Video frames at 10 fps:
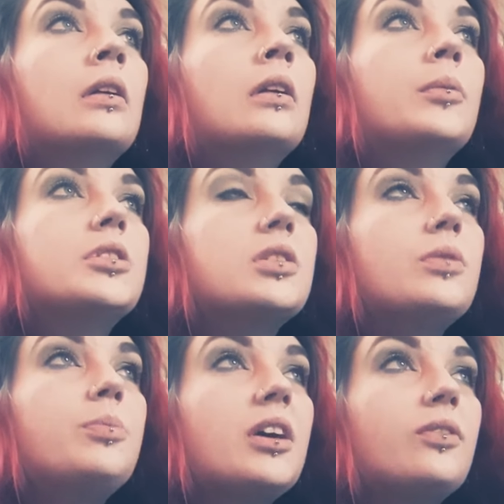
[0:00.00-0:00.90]
but she
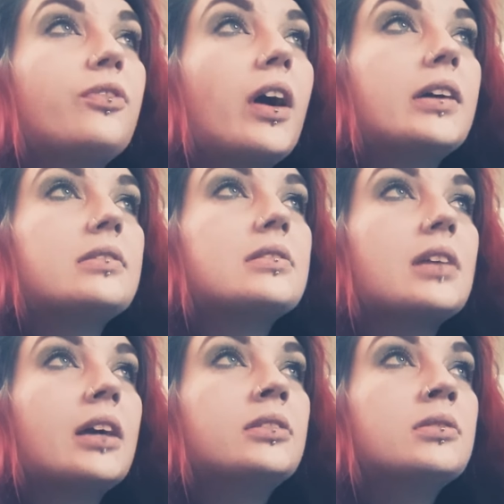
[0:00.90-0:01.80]
would pick friends
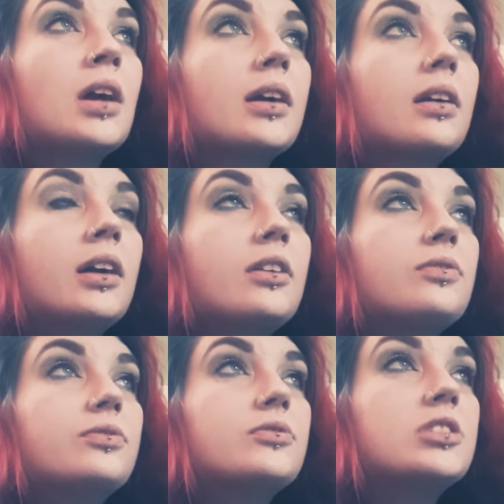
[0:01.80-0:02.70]
and kind
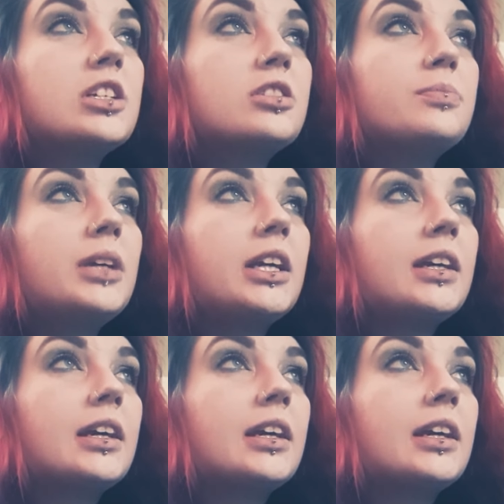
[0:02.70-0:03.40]
of ditch me,